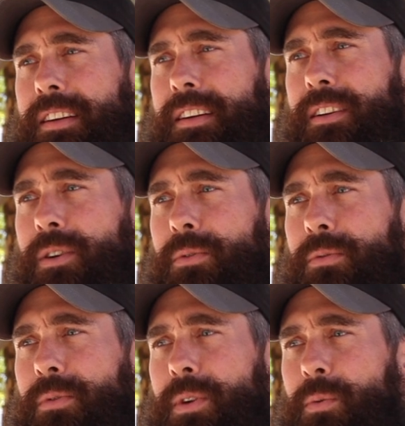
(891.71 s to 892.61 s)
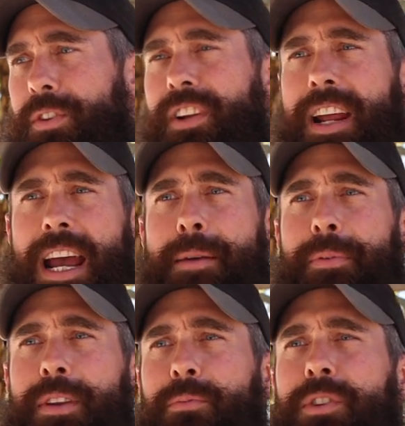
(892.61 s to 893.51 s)
you know, what's going to
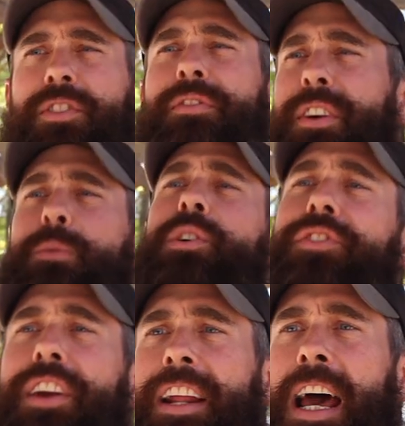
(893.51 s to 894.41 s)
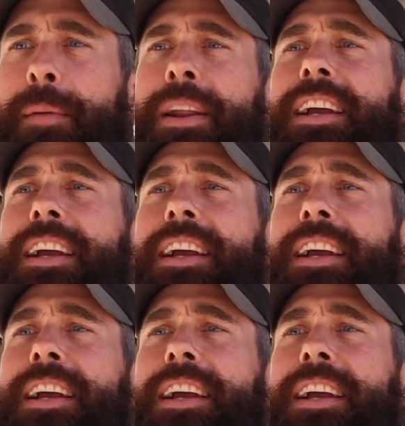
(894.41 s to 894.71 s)
happen? What's the very worst that could happen?